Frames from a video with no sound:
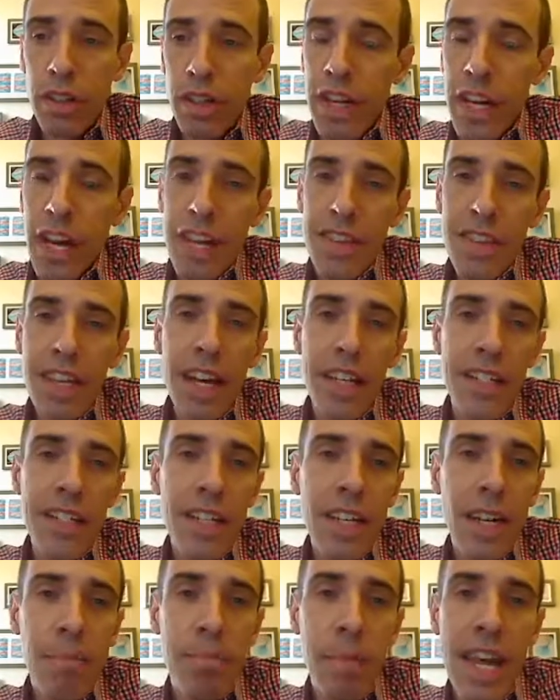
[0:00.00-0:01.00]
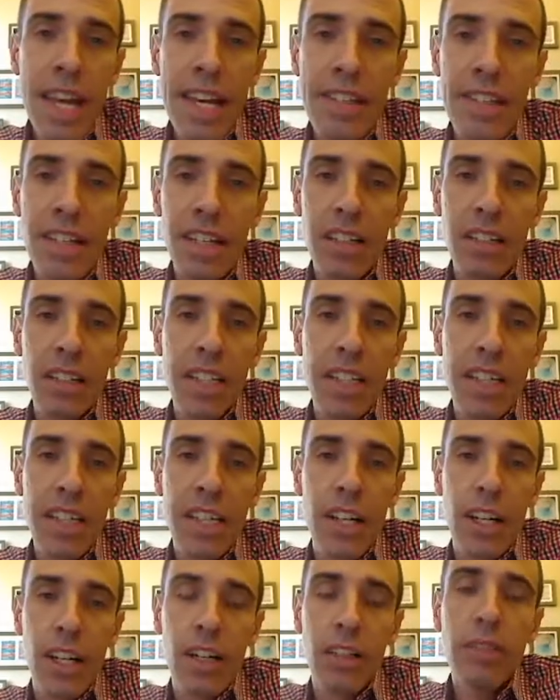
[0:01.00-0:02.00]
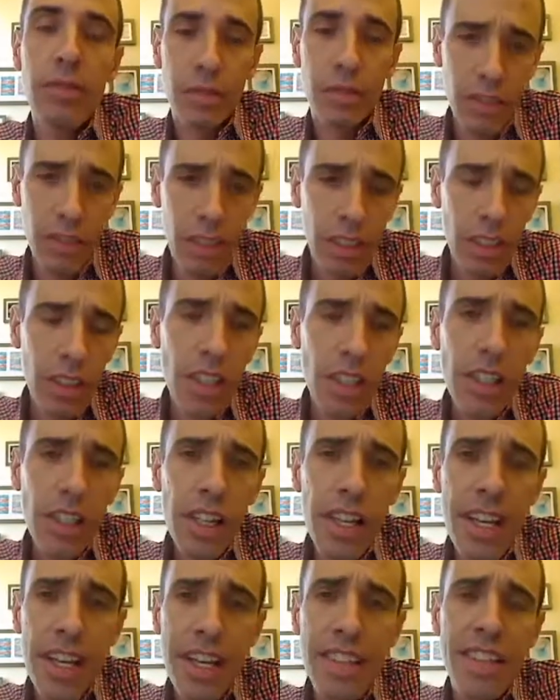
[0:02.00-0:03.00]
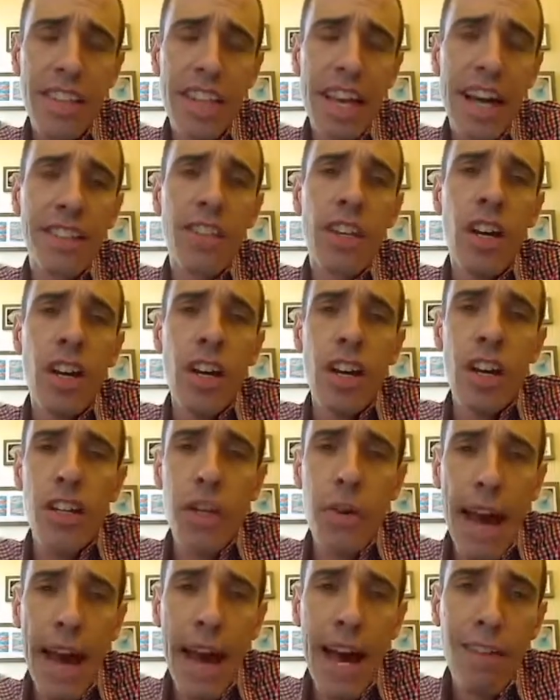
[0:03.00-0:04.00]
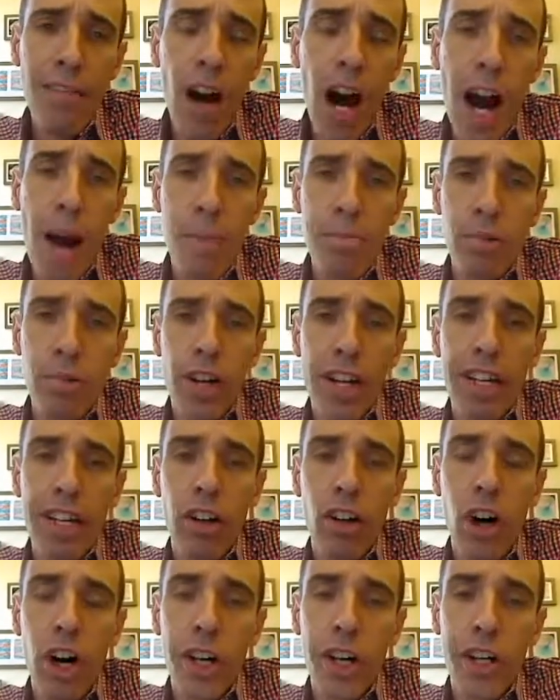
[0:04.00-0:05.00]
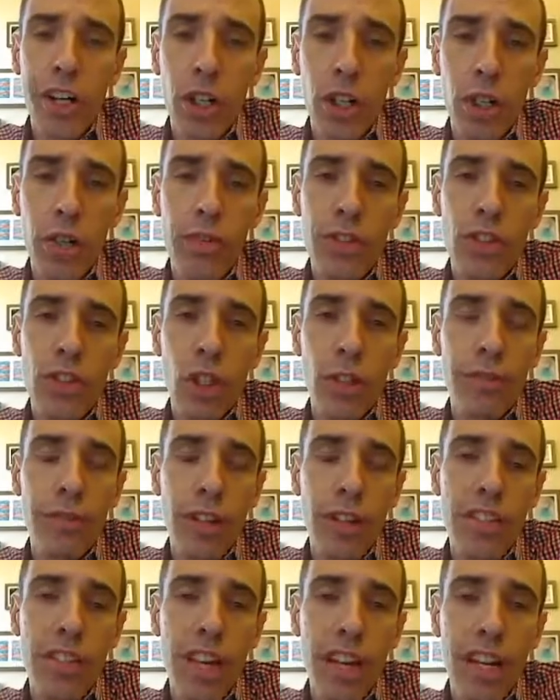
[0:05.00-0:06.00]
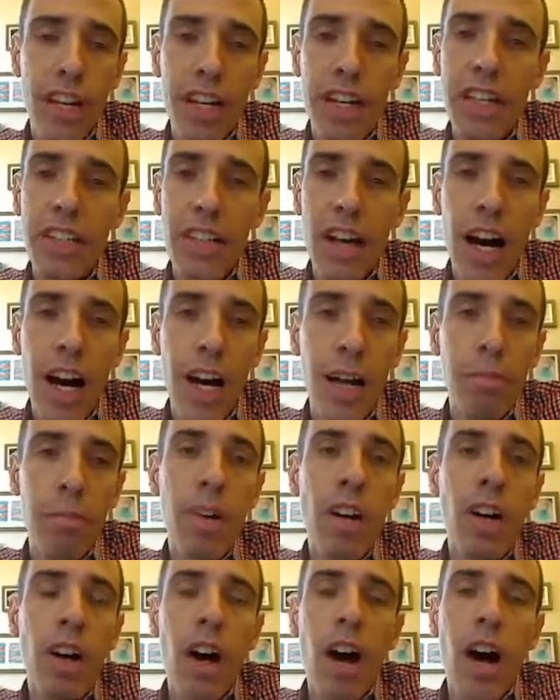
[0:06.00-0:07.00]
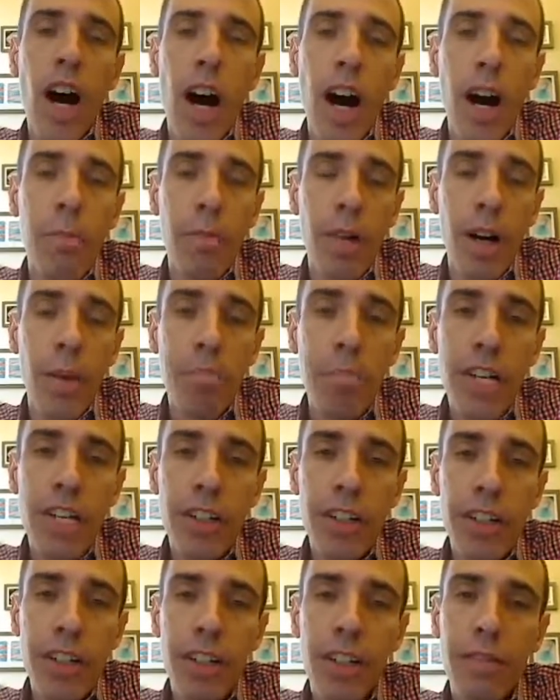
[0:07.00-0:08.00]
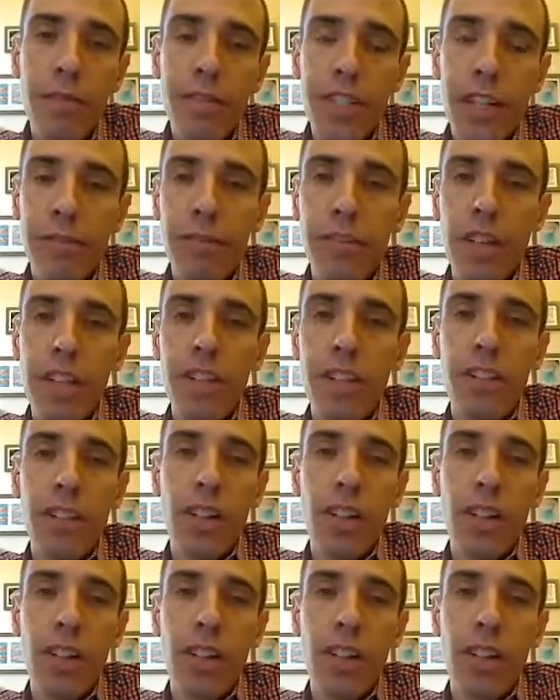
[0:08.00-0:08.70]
And the idea basically here is that you have operating on Earth's surface at any time a myriad of different